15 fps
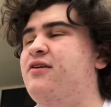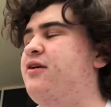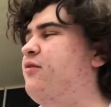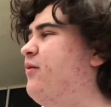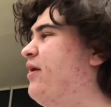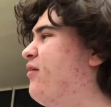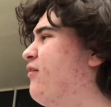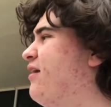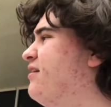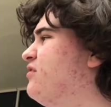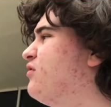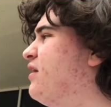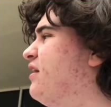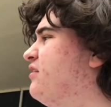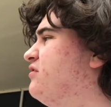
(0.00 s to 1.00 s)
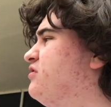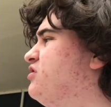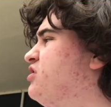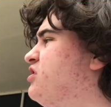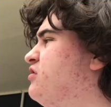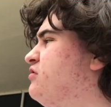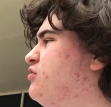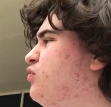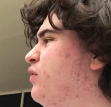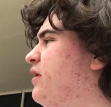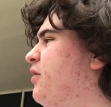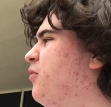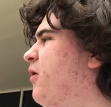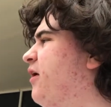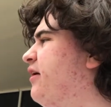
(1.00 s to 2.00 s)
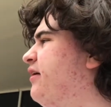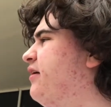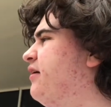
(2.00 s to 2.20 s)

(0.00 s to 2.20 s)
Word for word: We arrived around 221.